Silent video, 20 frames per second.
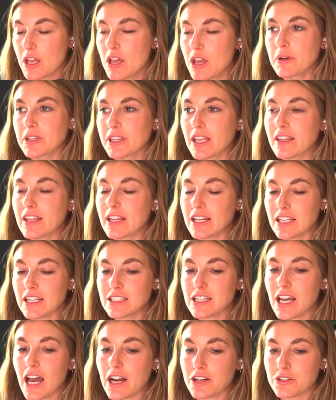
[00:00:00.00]
but then they need
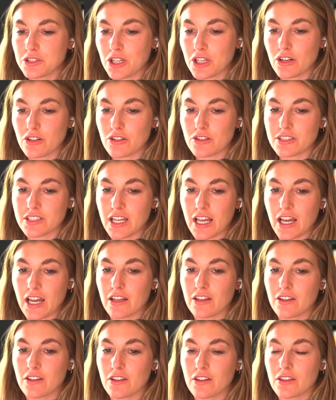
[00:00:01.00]
to actually
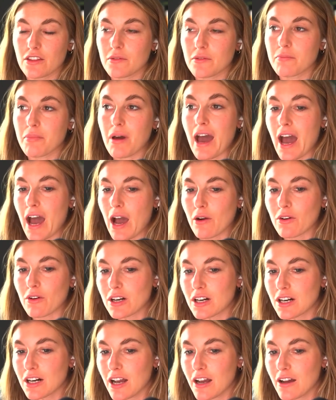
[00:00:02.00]
understand the
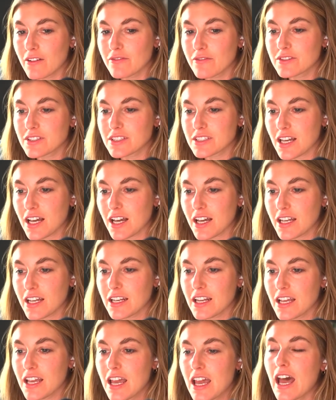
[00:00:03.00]
power of
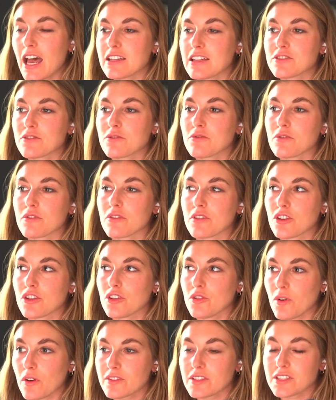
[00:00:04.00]
design. And so
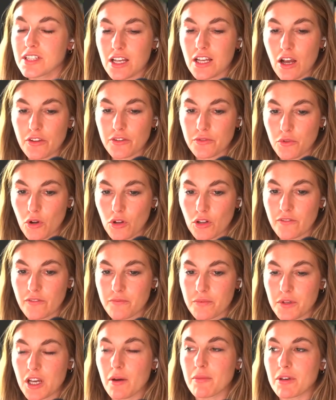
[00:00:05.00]
you have to take on the role of
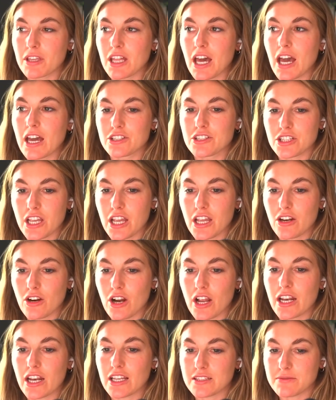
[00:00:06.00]
becoming the educator
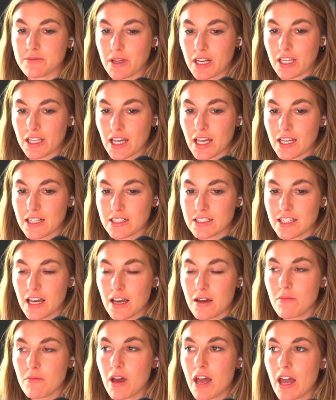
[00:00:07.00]
and explaining that to
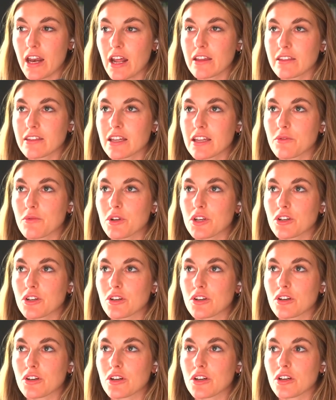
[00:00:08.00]
them. And I think when
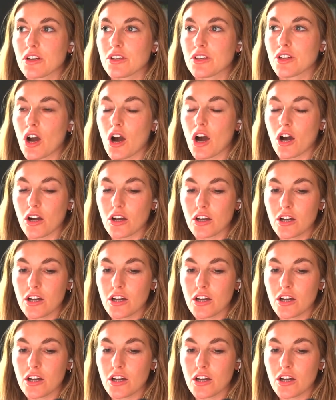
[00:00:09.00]
you're young